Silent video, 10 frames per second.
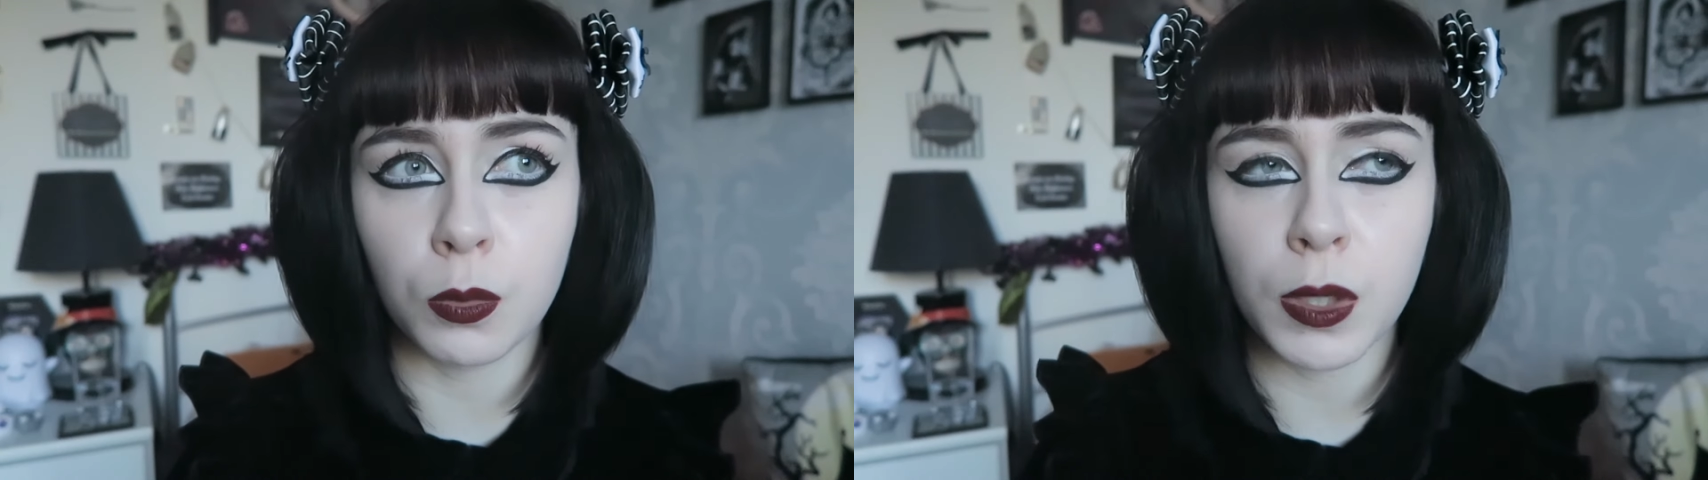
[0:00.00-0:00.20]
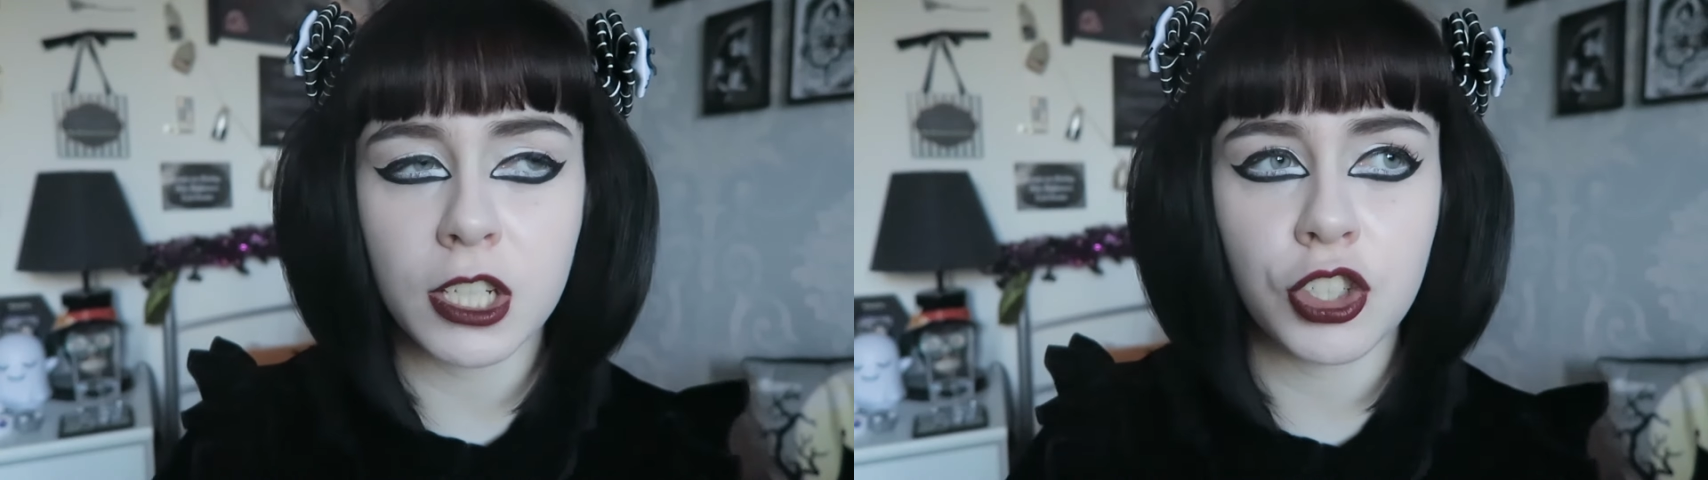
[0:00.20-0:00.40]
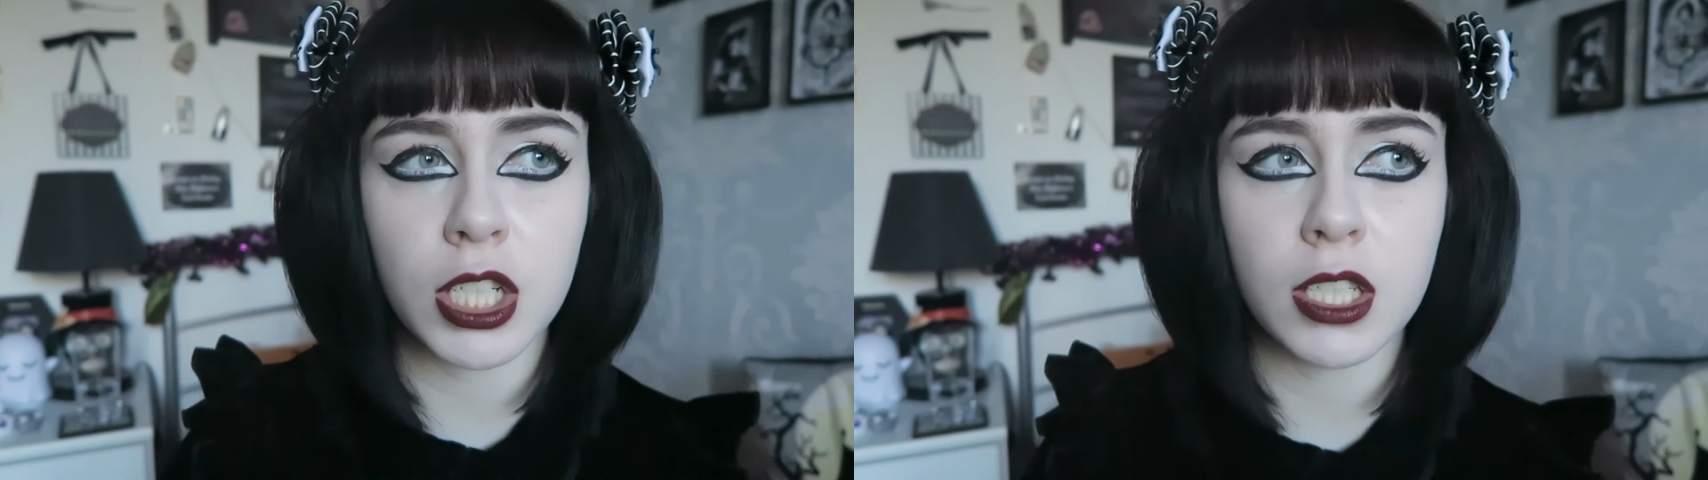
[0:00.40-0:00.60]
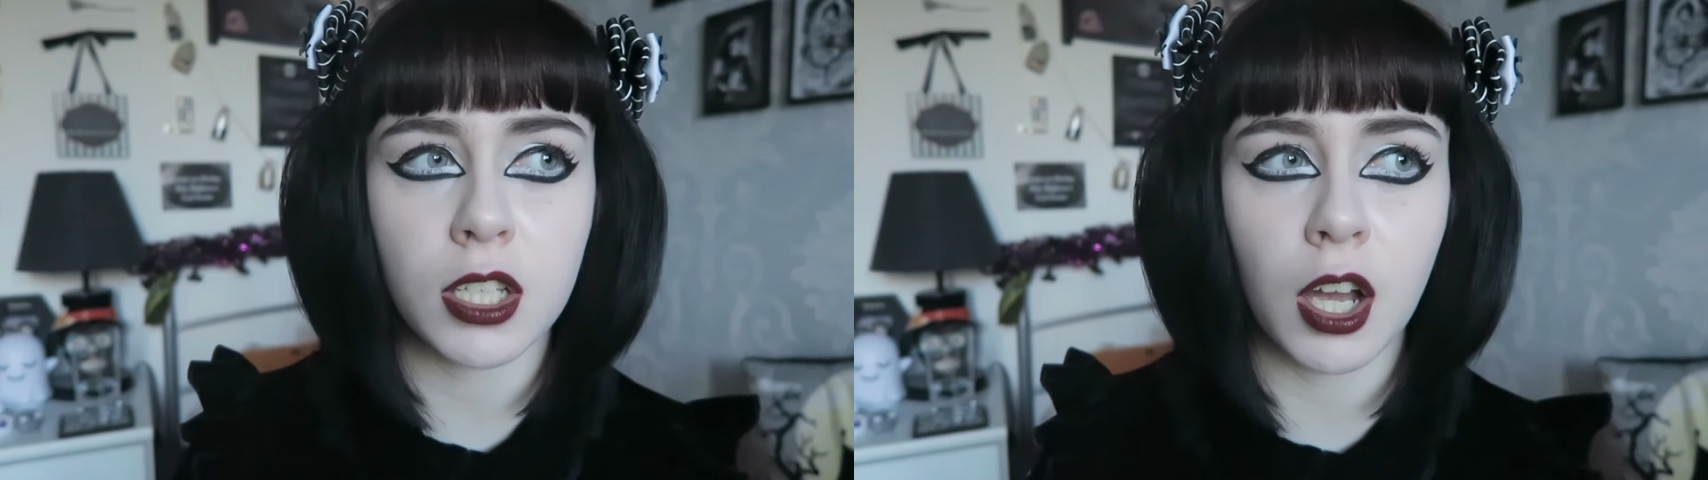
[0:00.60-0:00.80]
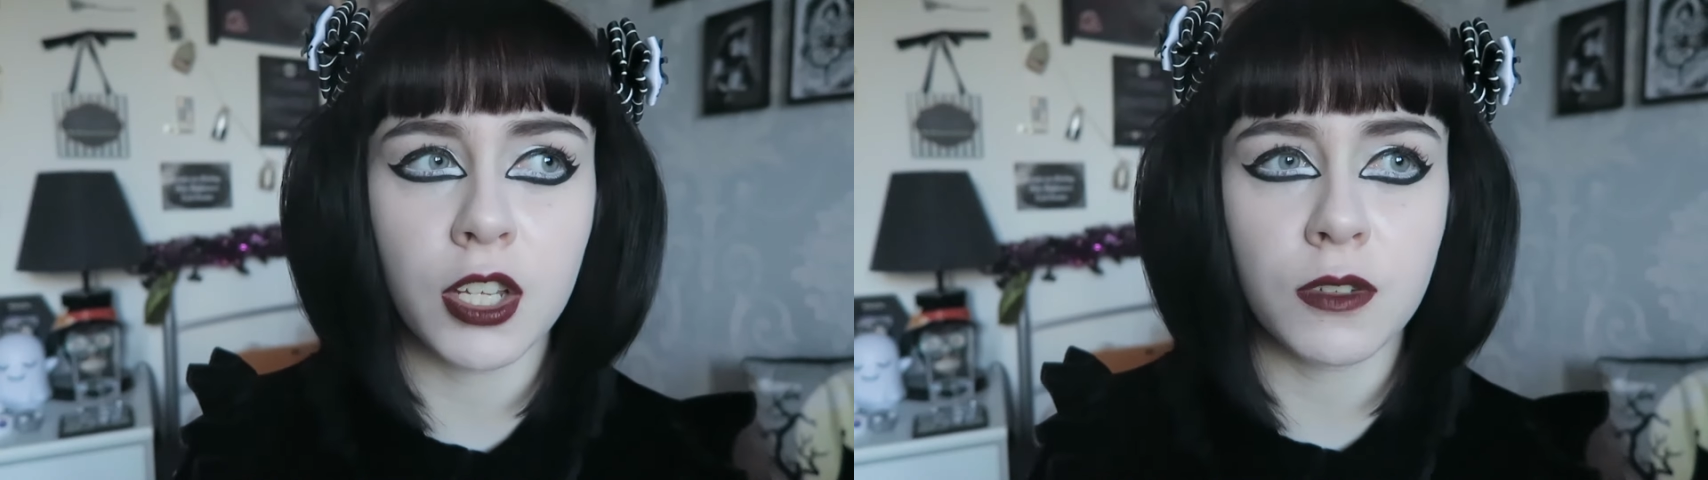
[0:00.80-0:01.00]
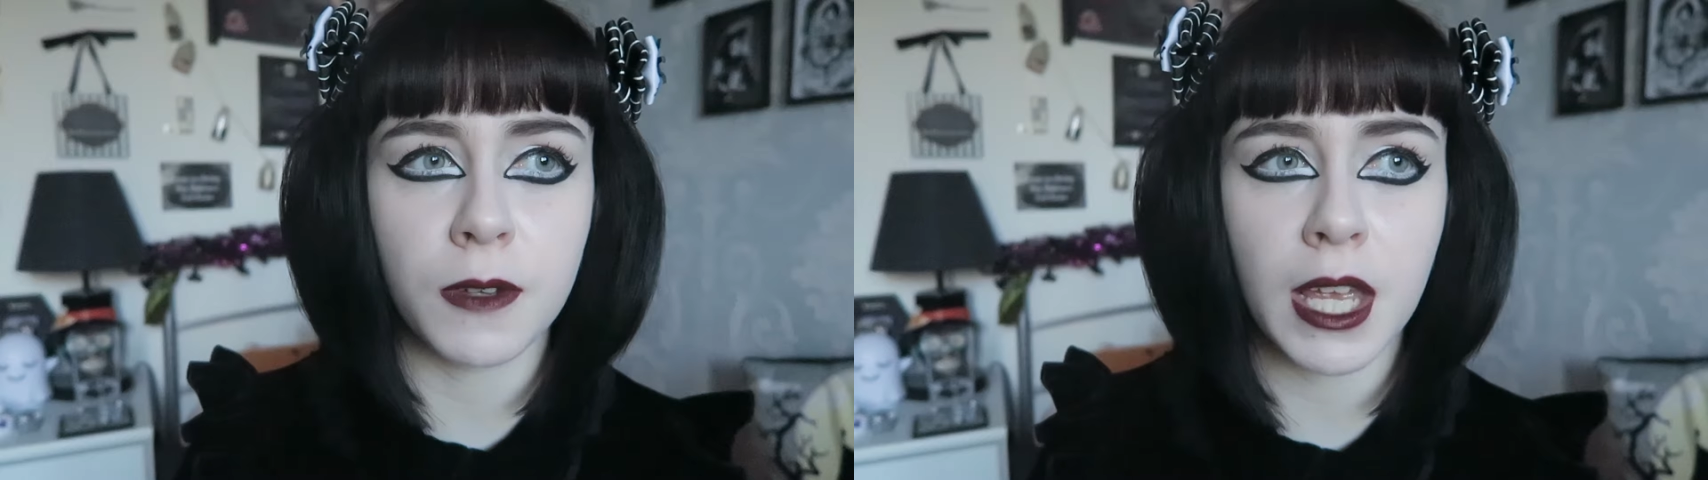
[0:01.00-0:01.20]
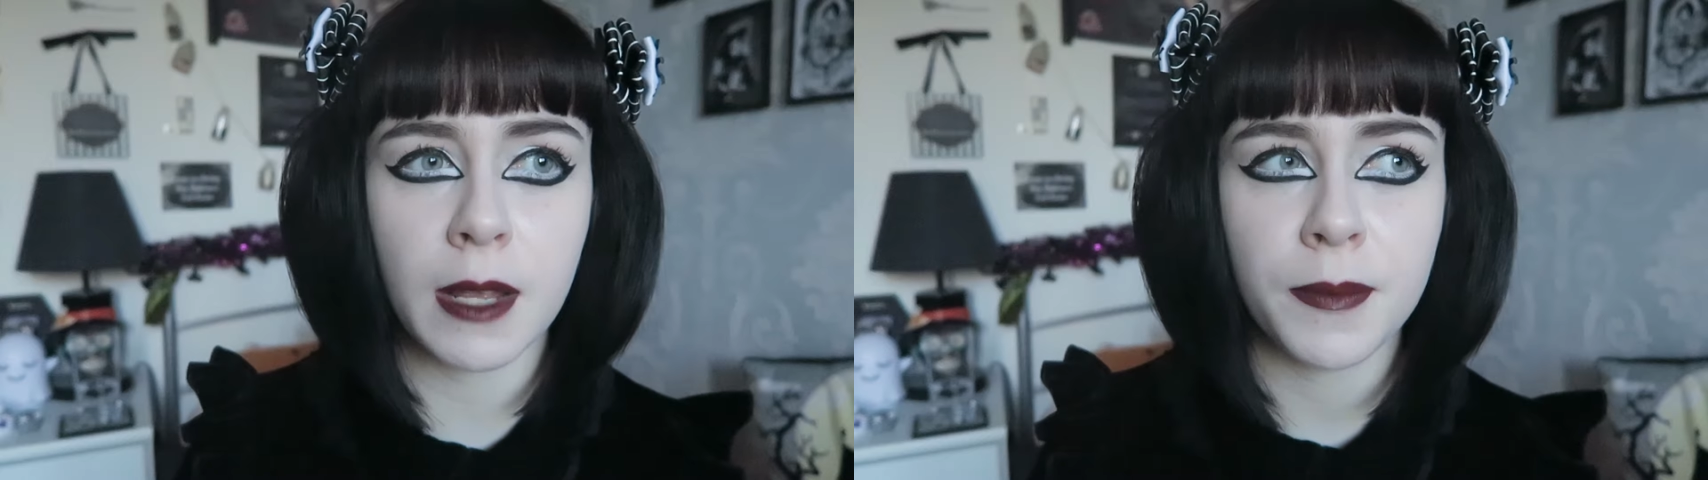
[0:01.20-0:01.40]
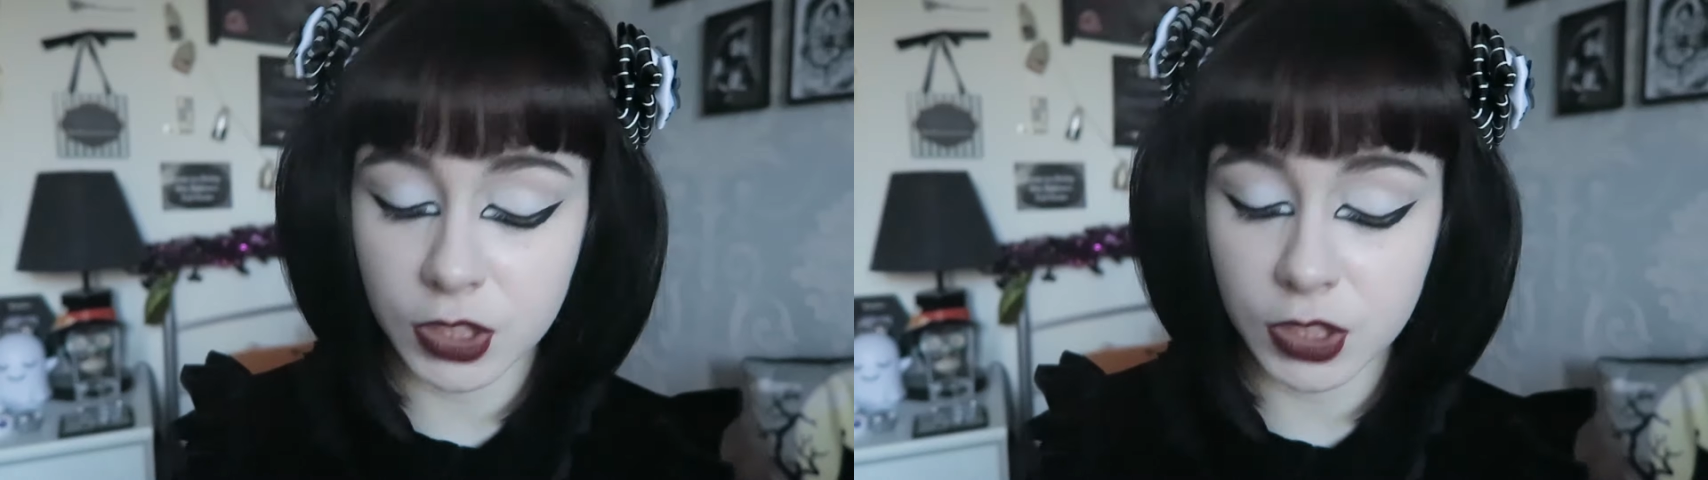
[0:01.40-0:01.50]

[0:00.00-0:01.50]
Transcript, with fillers: witchy side of it